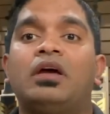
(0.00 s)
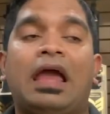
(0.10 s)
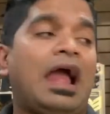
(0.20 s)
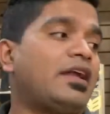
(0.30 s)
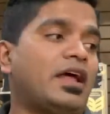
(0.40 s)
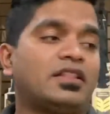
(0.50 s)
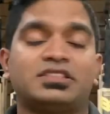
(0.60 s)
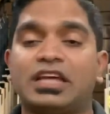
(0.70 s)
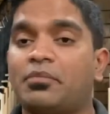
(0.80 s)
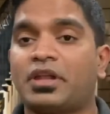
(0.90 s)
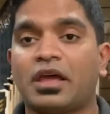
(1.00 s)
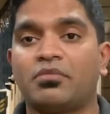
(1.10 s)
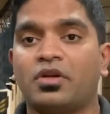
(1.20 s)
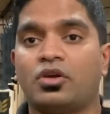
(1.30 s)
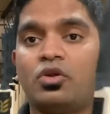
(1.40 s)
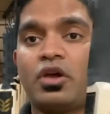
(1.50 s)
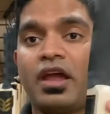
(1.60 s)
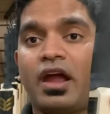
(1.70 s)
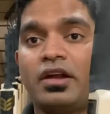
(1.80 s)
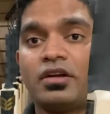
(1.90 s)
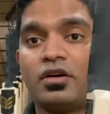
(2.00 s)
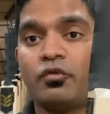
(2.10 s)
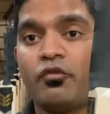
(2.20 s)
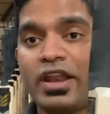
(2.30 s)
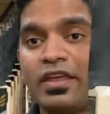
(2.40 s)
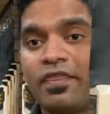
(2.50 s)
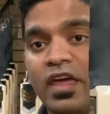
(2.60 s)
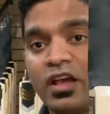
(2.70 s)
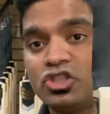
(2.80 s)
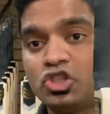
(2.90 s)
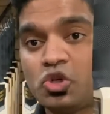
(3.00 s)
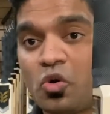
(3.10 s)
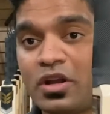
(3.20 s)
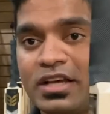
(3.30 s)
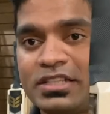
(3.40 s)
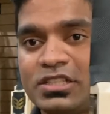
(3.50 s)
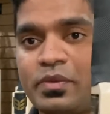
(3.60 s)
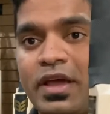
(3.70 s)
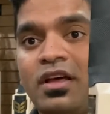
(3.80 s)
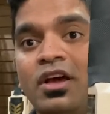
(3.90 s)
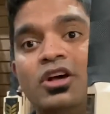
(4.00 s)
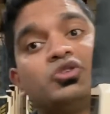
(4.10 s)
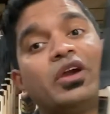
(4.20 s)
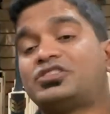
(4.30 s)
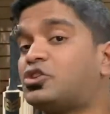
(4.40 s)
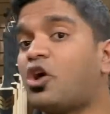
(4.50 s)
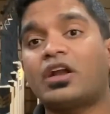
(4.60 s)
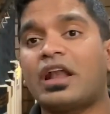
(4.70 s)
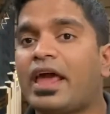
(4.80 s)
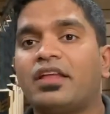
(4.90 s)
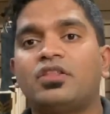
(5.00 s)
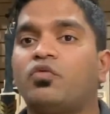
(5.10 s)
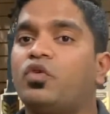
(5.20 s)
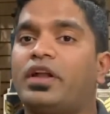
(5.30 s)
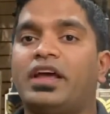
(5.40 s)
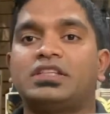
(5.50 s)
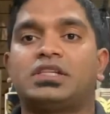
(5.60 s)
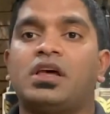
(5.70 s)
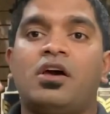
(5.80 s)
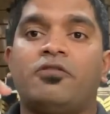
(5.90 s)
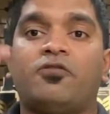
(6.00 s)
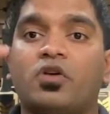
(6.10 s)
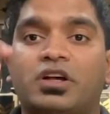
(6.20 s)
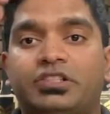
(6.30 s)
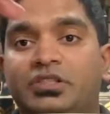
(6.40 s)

And at the same time, you're looking at a very thick shoulders as well. So it's not like the wood is focused